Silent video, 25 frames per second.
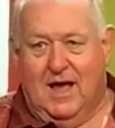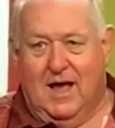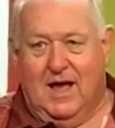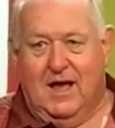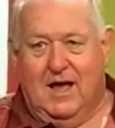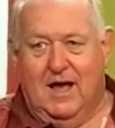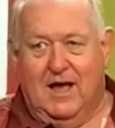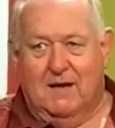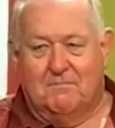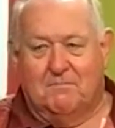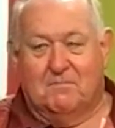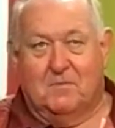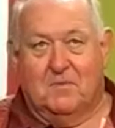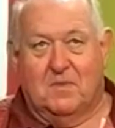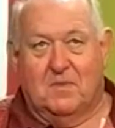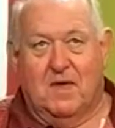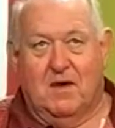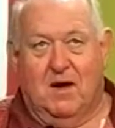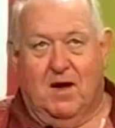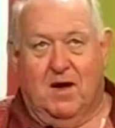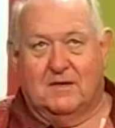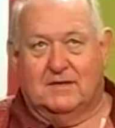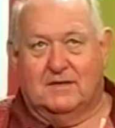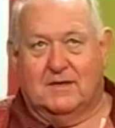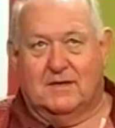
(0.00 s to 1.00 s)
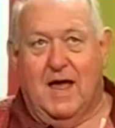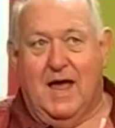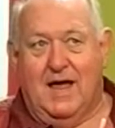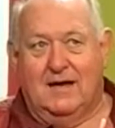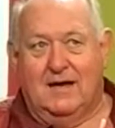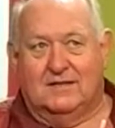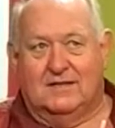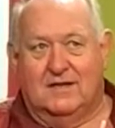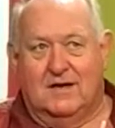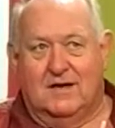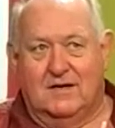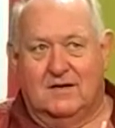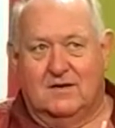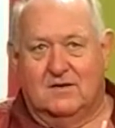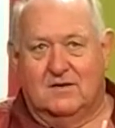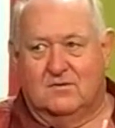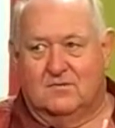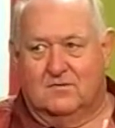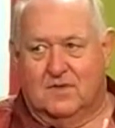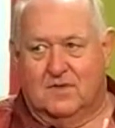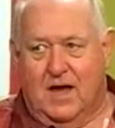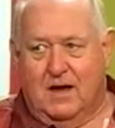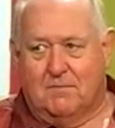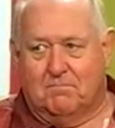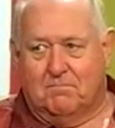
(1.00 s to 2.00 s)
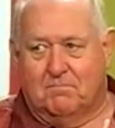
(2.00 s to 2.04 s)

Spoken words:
I can't tell you that.